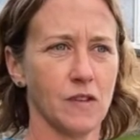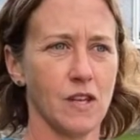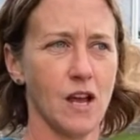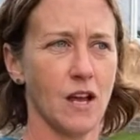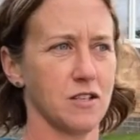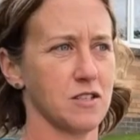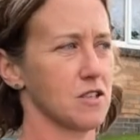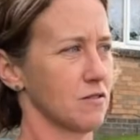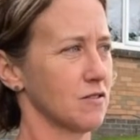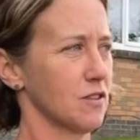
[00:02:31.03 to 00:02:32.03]
Yeah, and
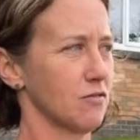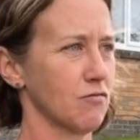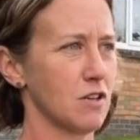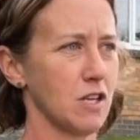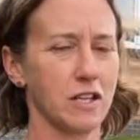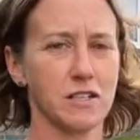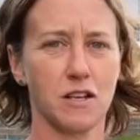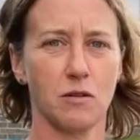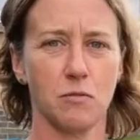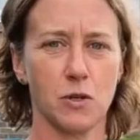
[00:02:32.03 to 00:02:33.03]
it's a really
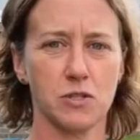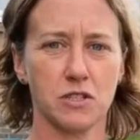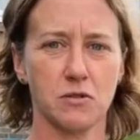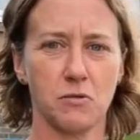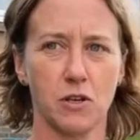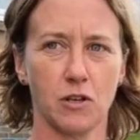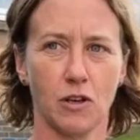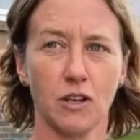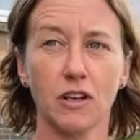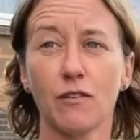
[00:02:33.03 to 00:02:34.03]
exciting project to work
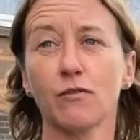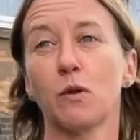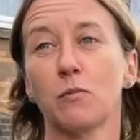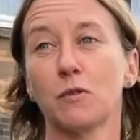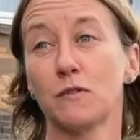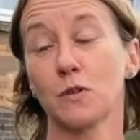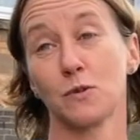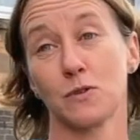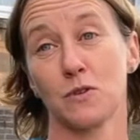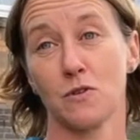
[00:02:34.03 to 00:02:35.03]
on, and everyone we've
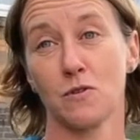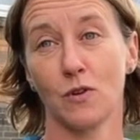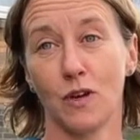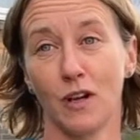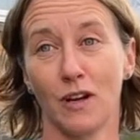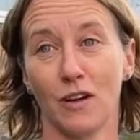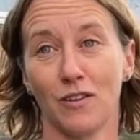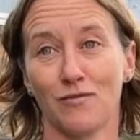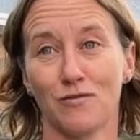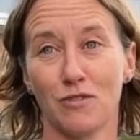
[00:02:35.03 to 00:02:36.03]
talked to
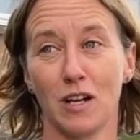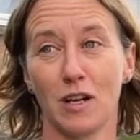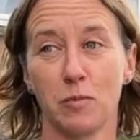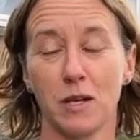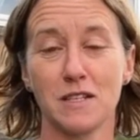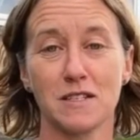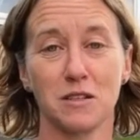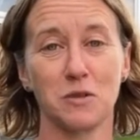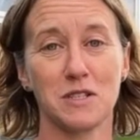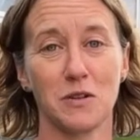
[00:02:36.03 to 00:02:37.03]
are really pleased
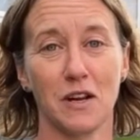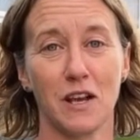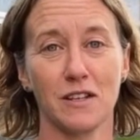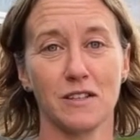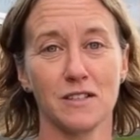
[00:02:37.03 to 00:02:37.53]
that we're doing it.